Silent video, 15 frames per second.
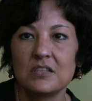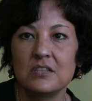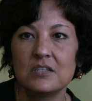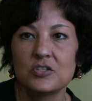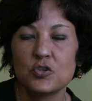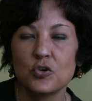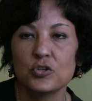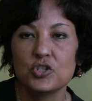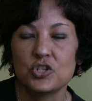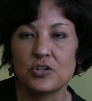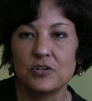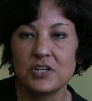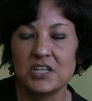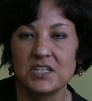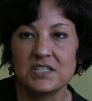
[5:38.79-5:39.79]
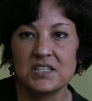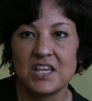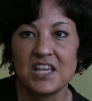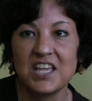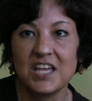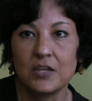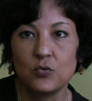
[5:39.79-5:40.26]
this whole journey is
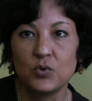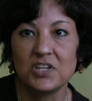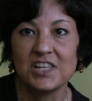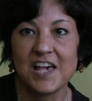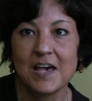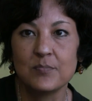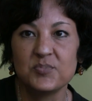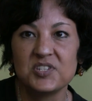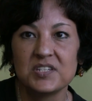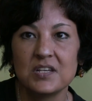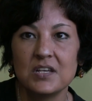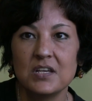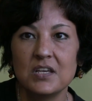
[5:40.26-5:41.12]
they can relapse.